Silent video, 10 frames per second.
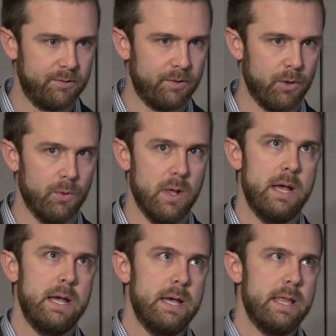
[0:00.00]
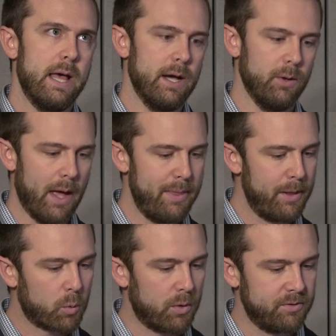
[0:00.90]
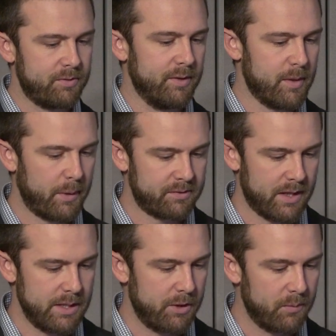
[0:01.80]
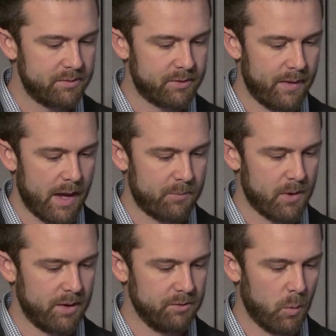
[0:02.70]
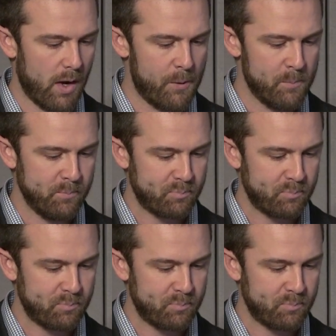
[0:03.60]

So I think we're to some extent de-risked on that front as well.